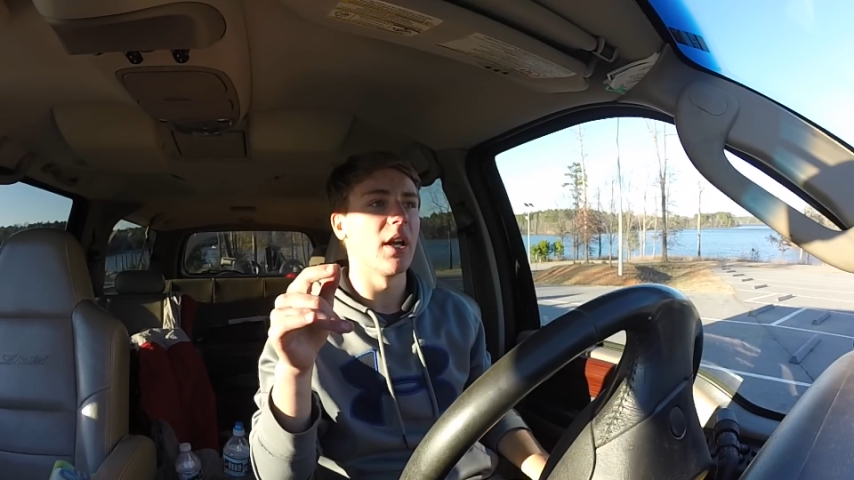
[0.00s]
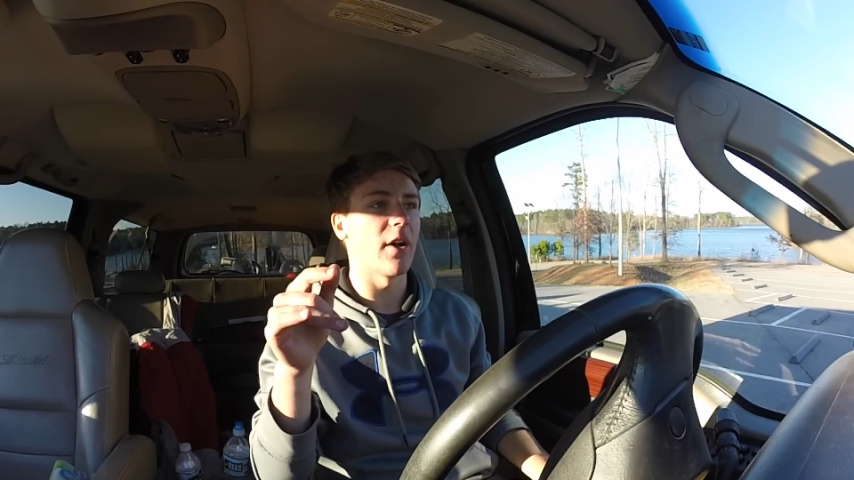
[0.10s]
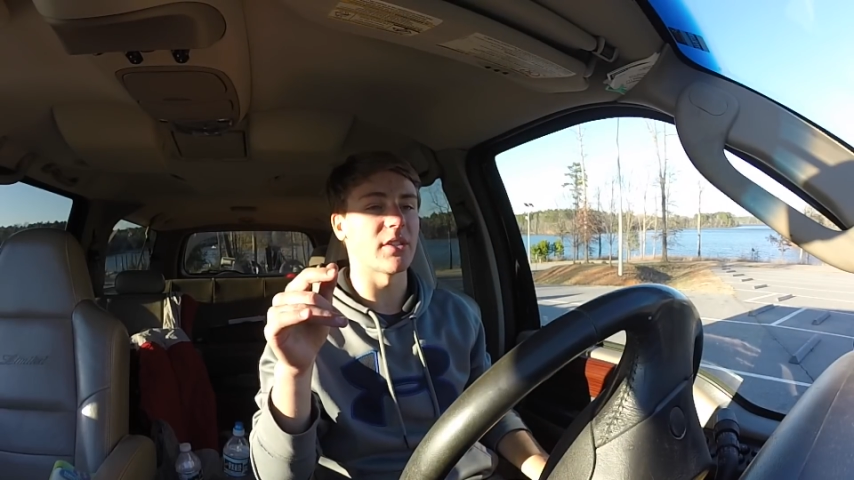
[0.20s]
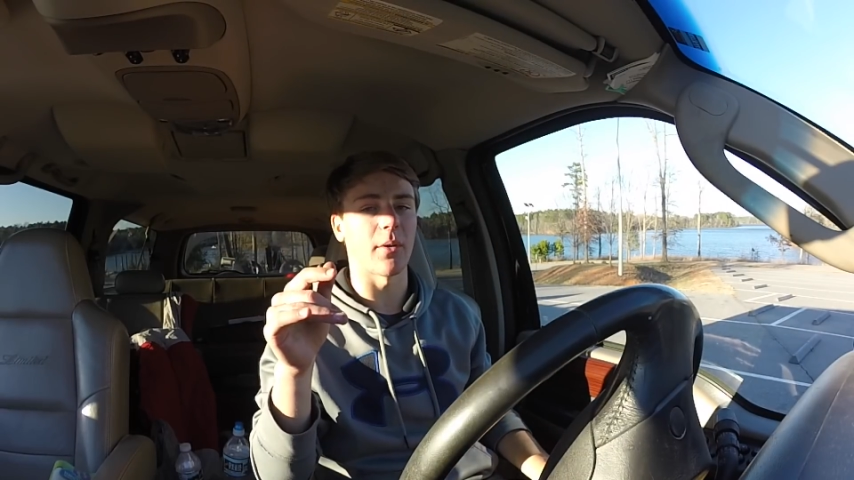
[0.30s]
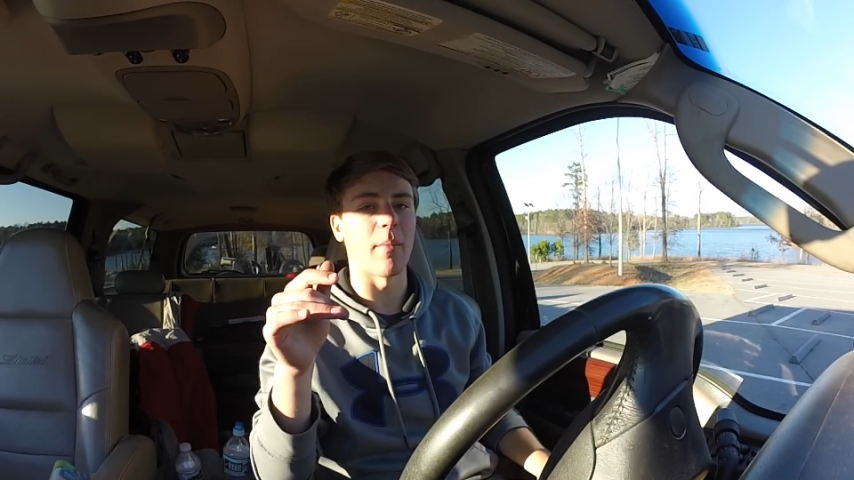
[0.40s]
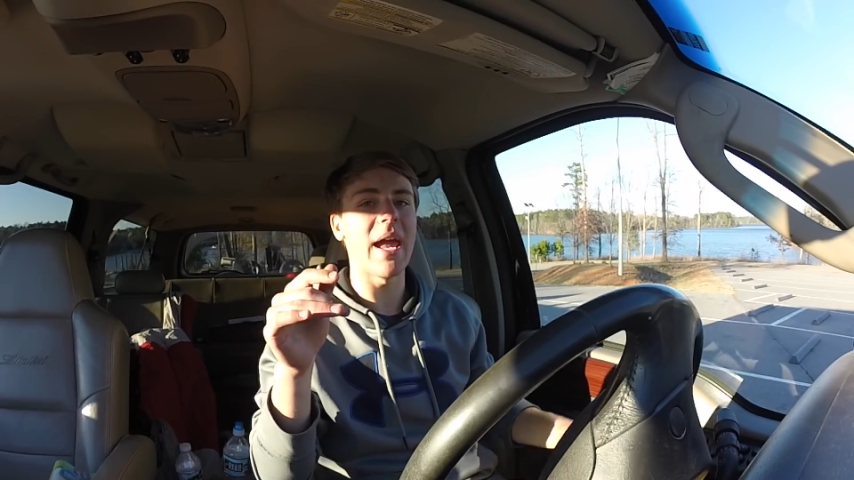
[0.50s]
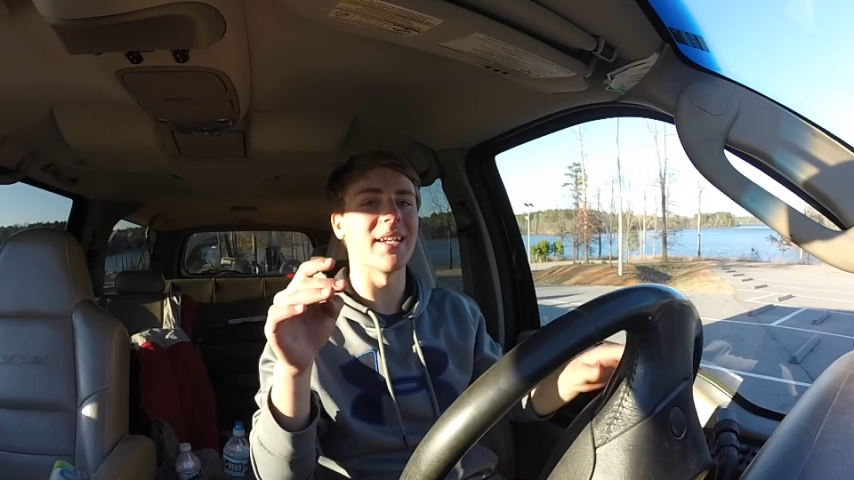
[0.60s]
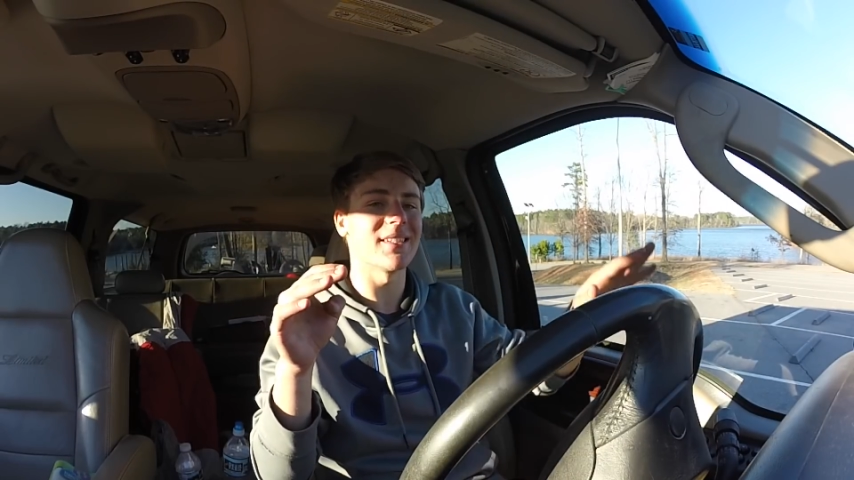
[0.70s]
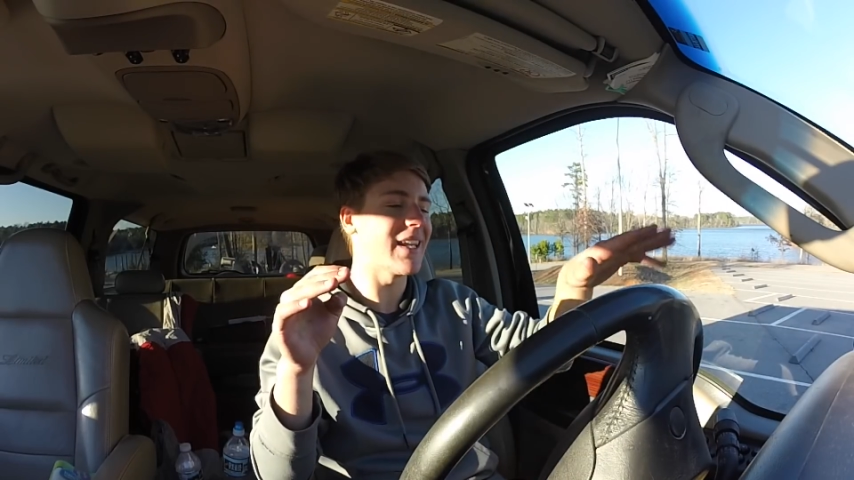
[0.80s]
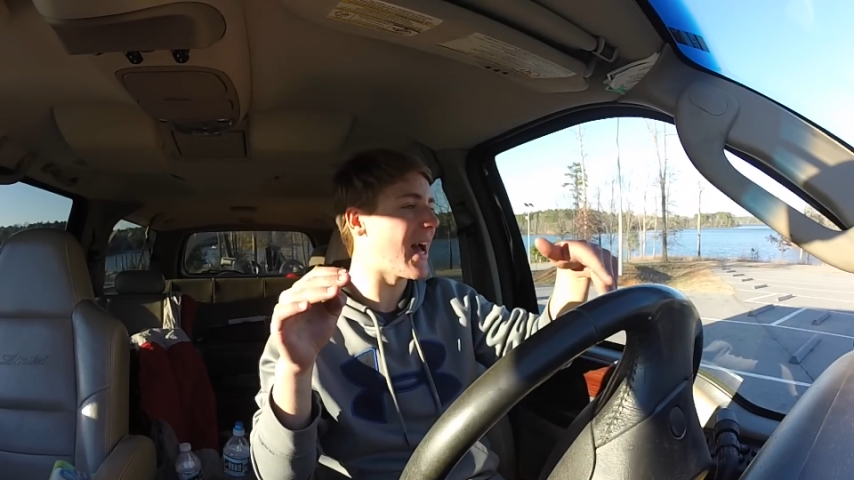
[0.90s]
I was like, man,
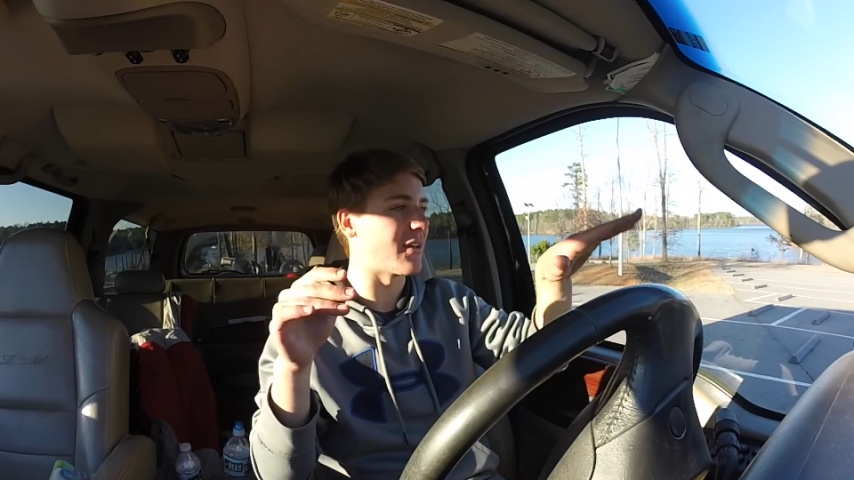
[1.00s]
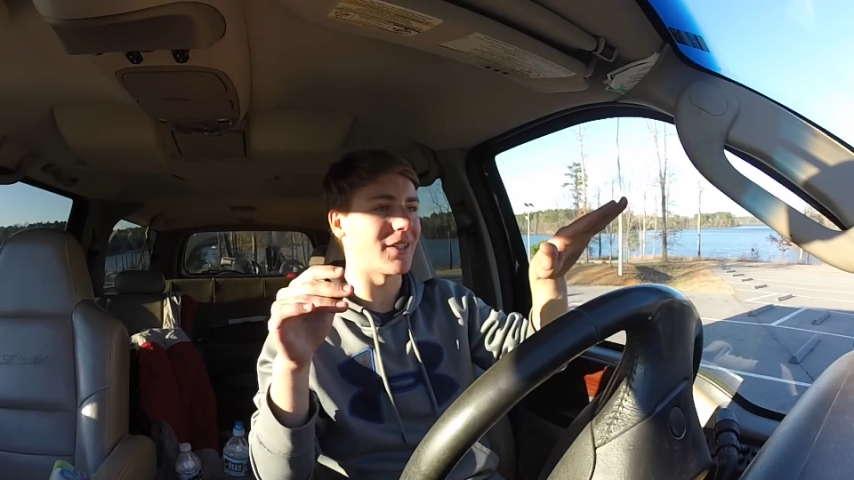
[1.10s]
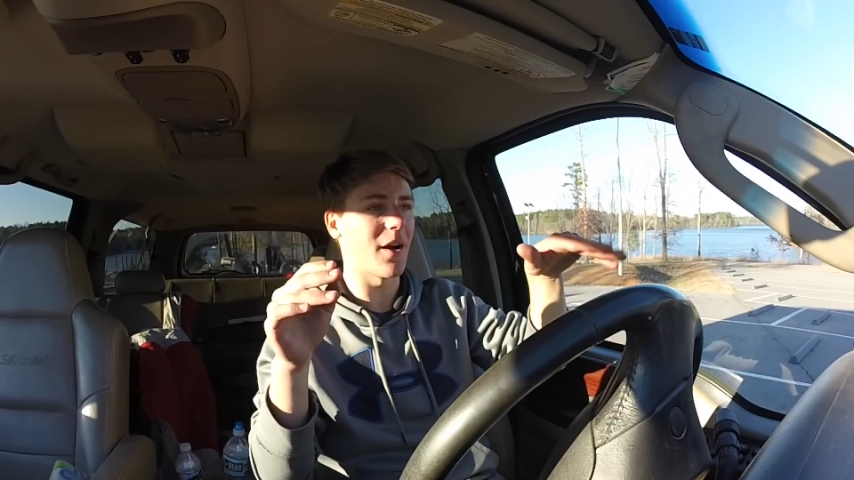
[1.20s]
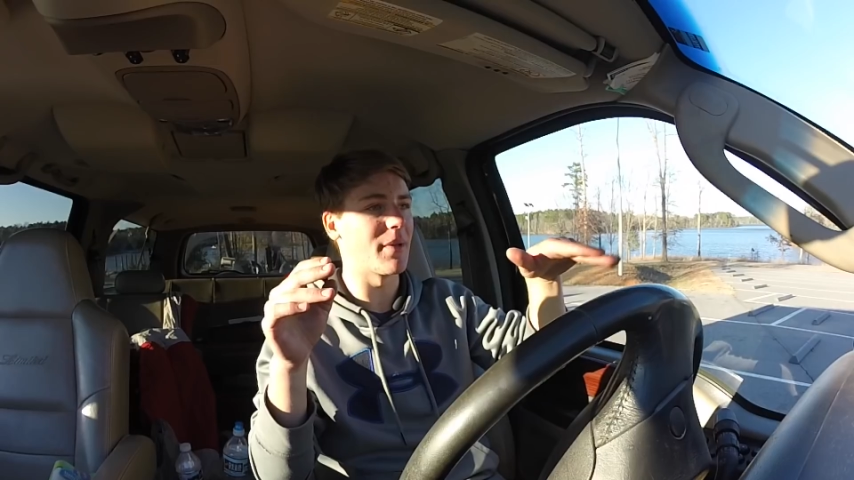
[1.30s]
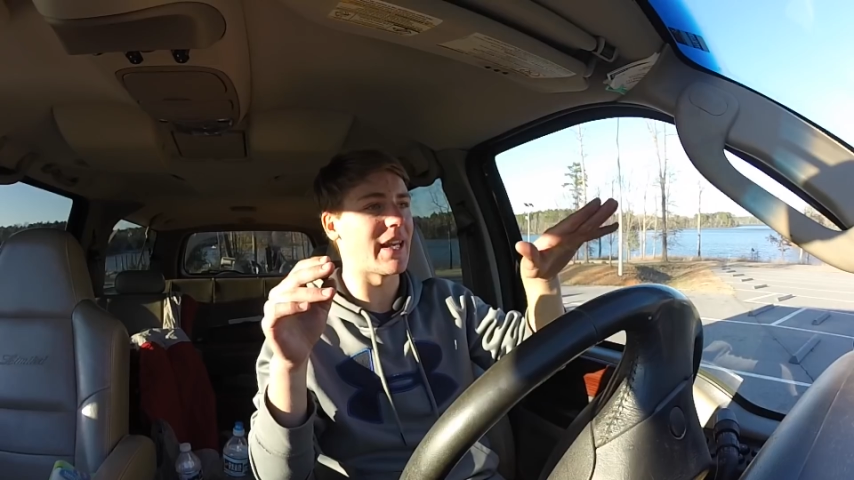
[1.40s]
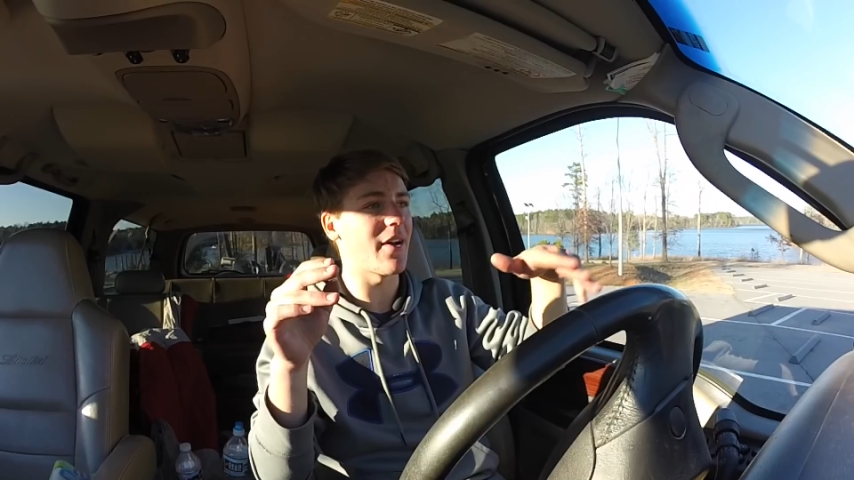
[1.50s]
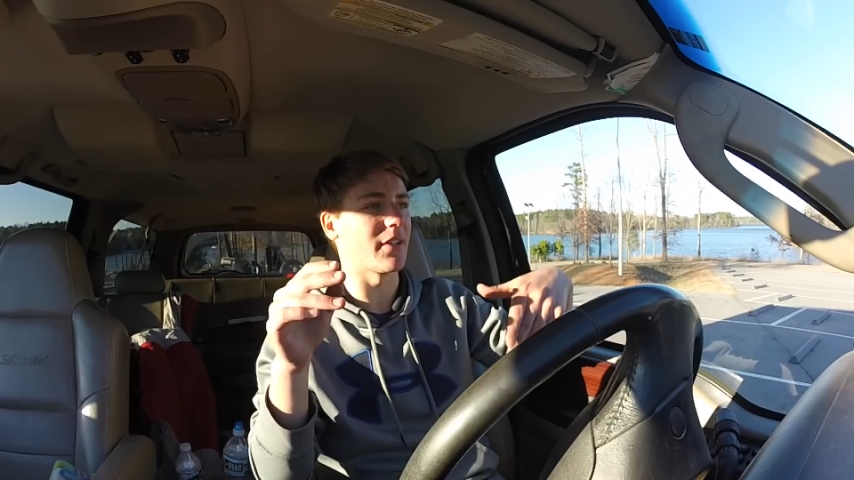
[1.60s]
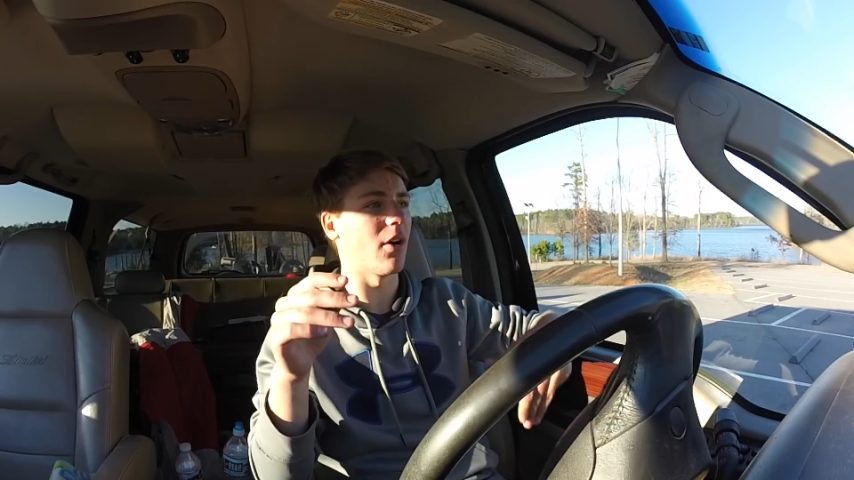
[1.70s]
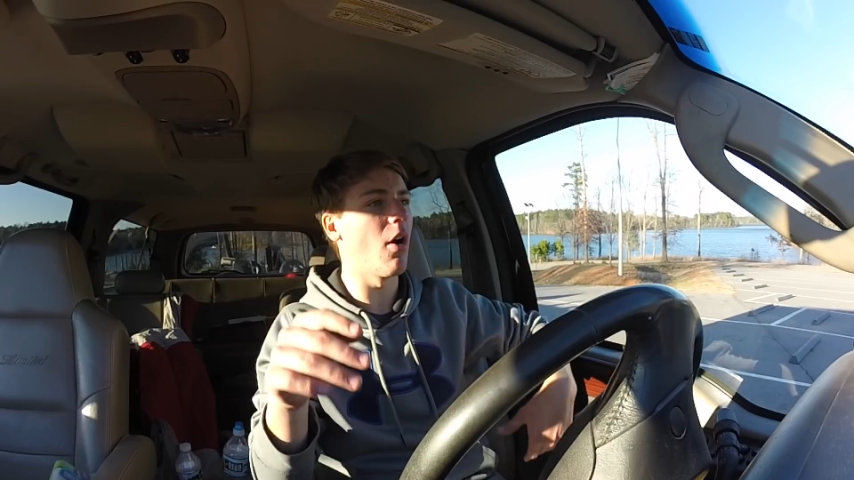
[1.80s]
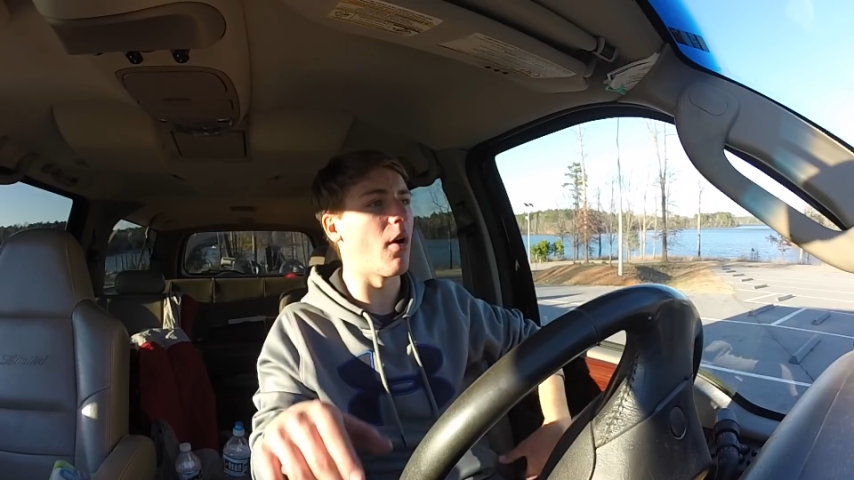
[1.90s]
it's not coming down
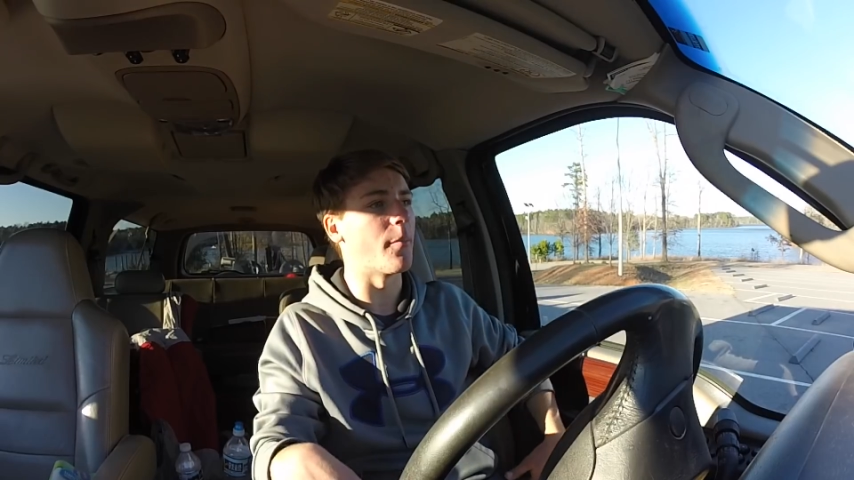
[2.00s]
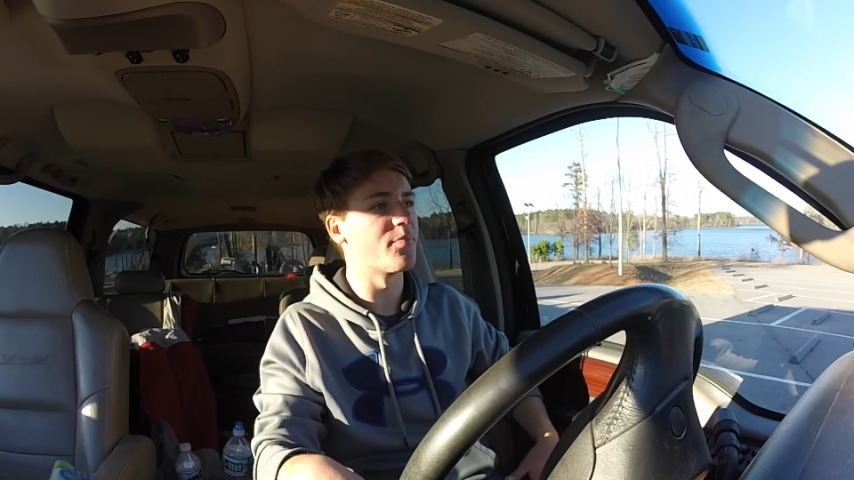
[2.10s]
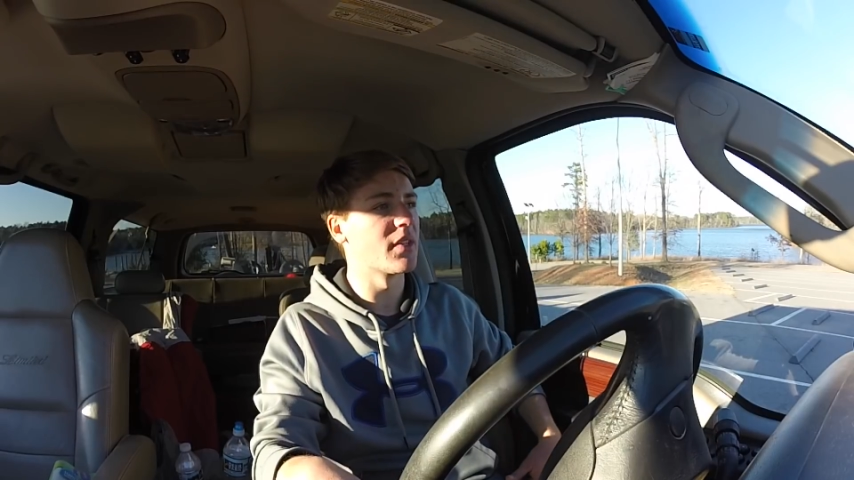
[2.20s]
at all.